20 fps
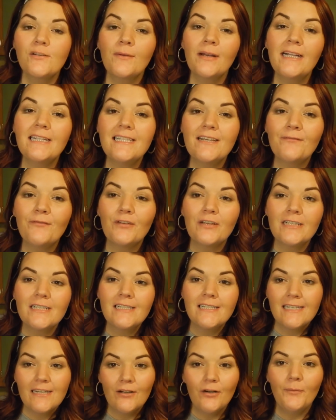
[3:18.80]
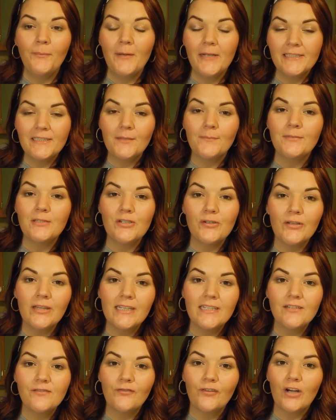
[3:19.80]
So what I did for this deal, picked up 2 of
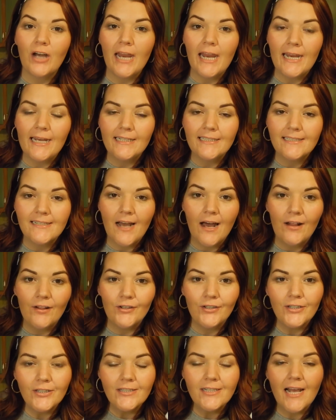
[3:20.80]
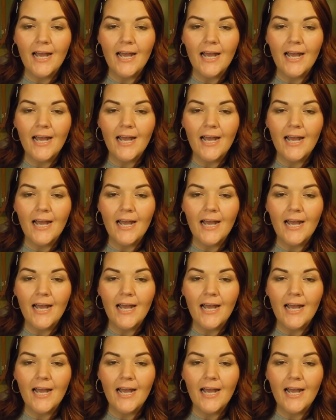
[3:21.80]
these for $8.